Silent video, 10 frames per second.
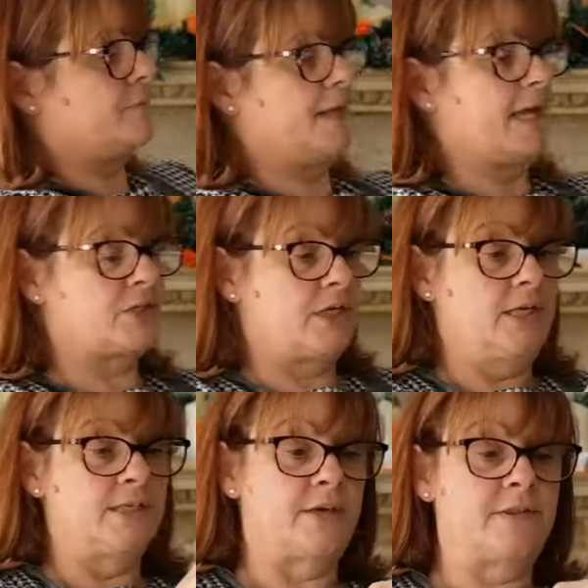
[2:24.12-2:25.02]
from the edge.
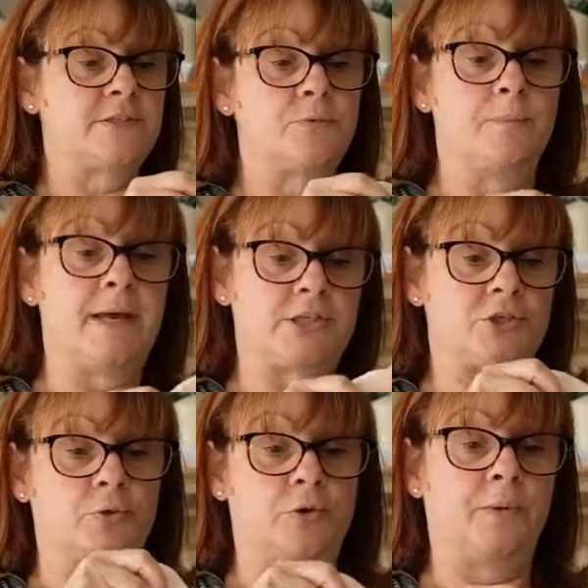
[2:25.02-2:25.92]
So this will make
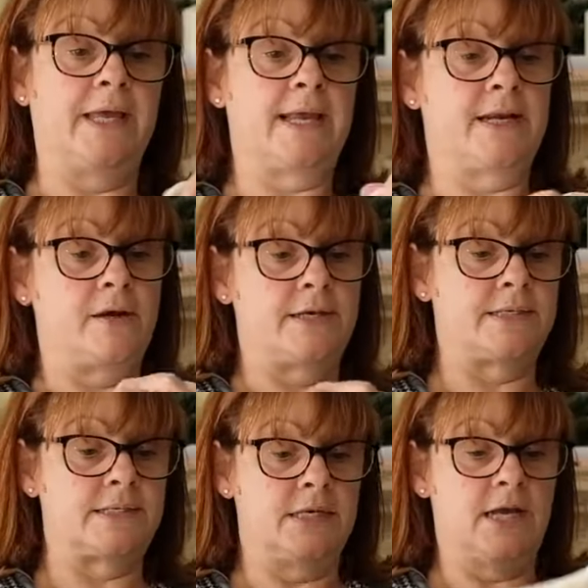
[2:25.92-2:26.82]
sure that we get
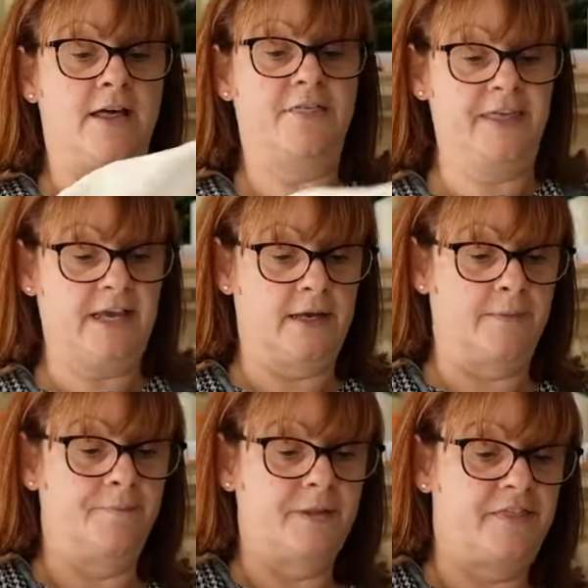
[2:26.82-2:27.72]
a
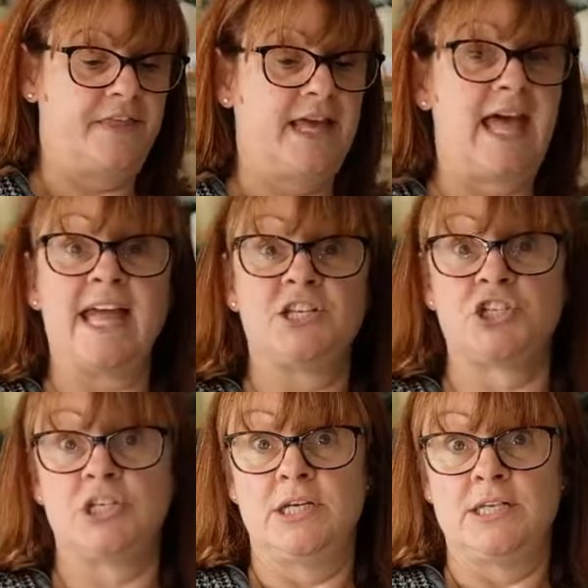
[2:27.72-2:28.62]
thicker
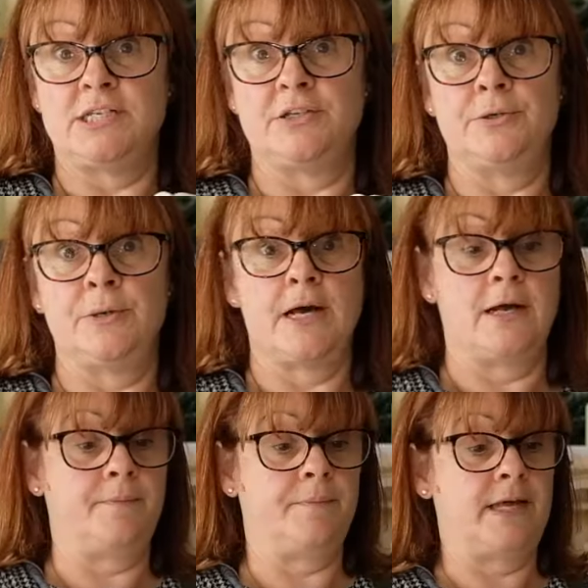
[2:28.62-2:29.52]
edge
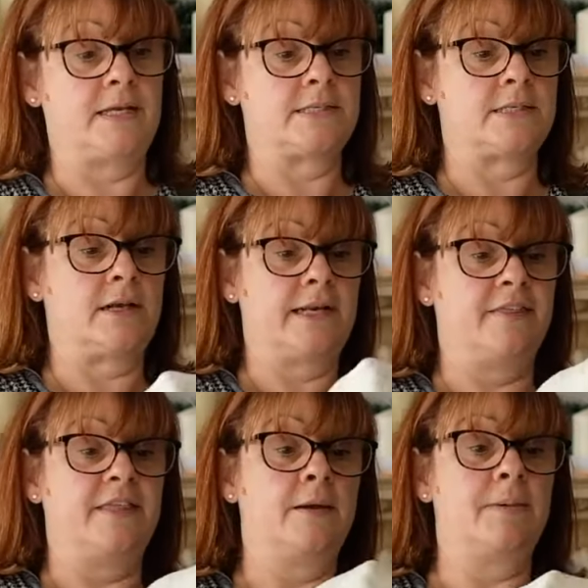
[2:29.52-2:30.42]
and a slightly
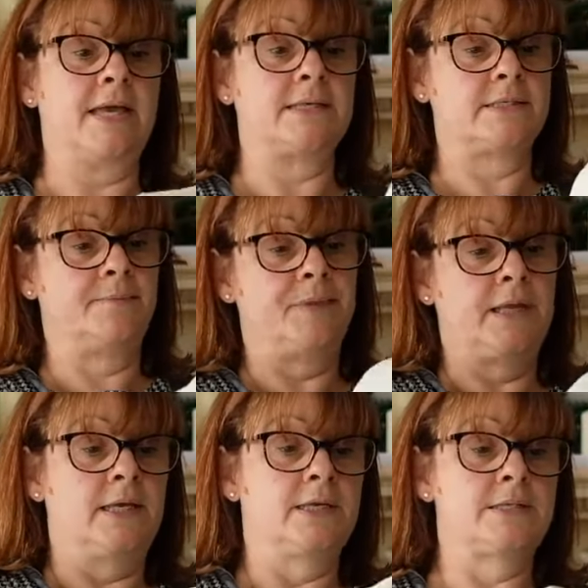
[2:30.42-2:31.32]
thinner base.
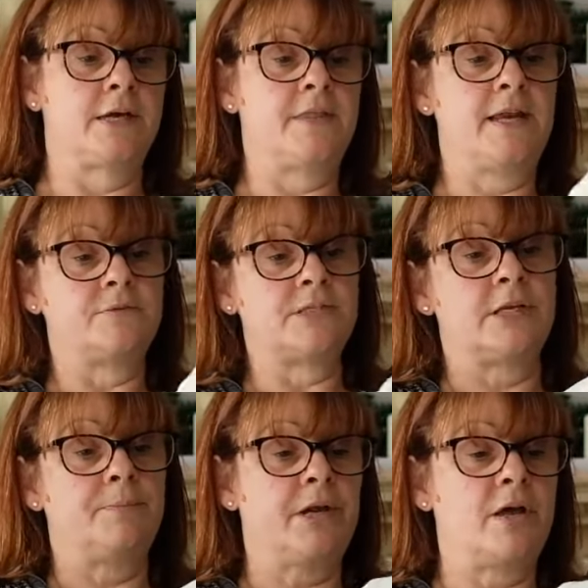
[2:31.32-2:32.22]
So then I'm just
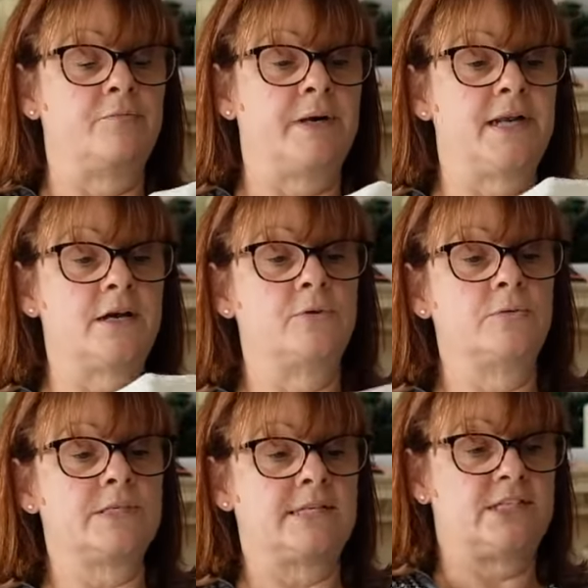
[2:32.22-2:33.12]
going to put it over my
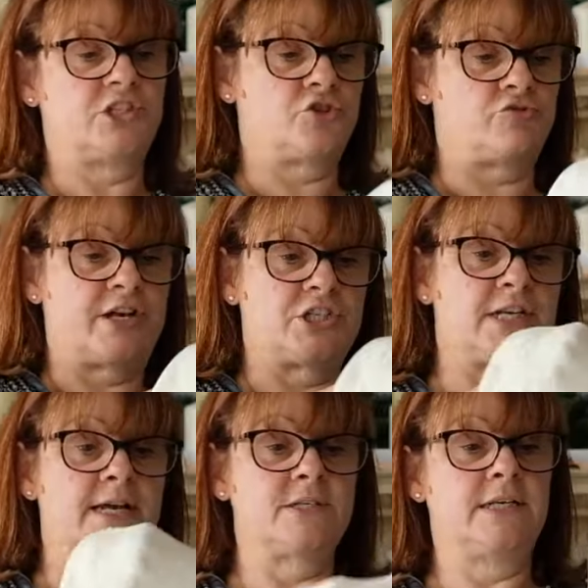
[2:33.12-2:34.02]
knuckles and stretch
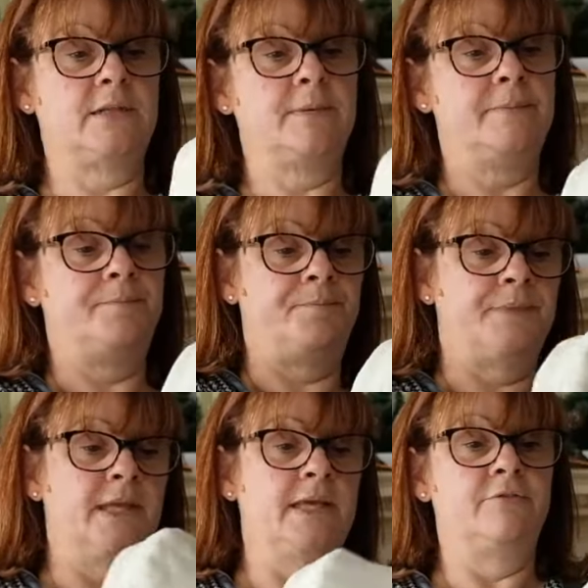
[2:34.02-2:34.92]
it out a little bit.
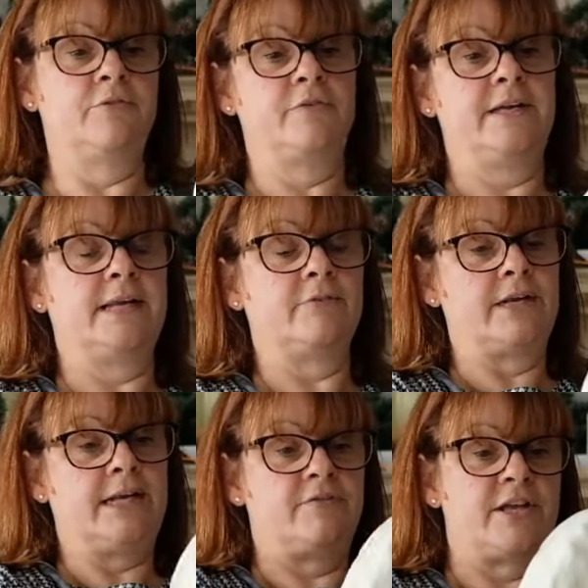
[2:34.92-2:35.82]
If you're feeling
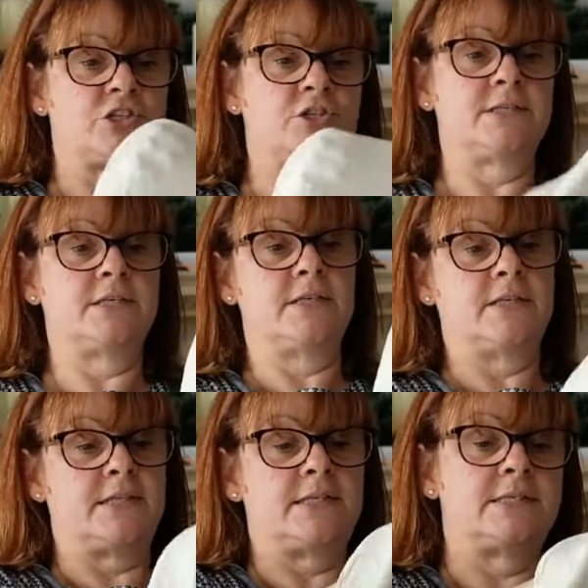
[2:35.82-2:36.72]
really adventurous,
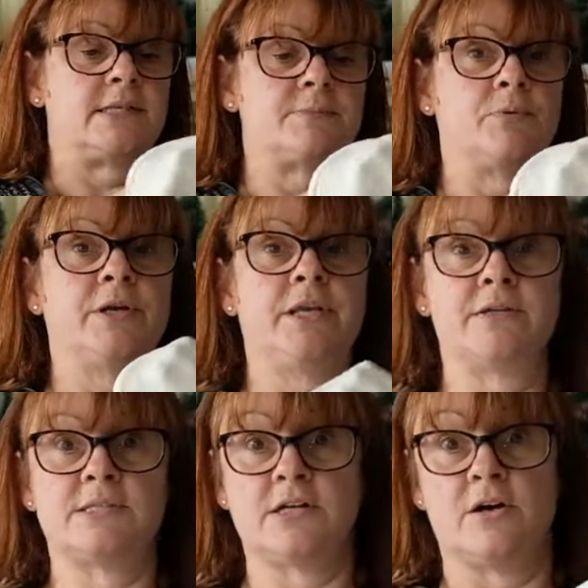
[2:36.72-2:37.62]
in this point you
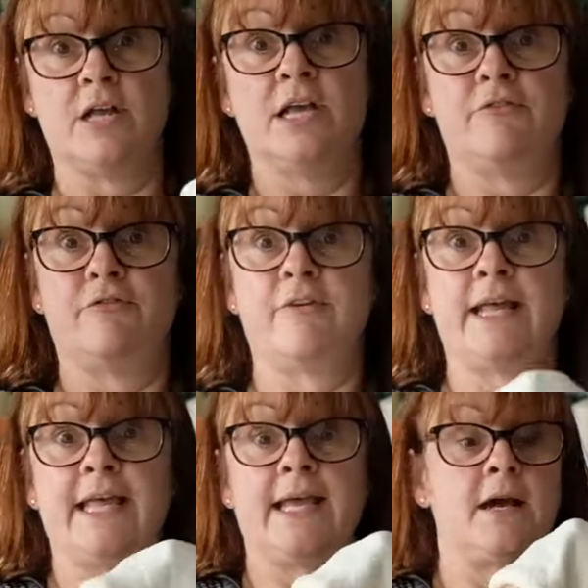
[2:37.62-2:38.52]
can start
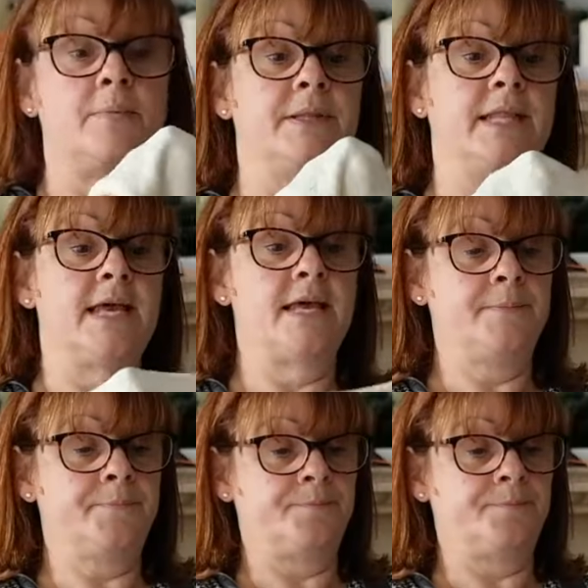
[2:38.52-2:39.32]
flinging it up in the air,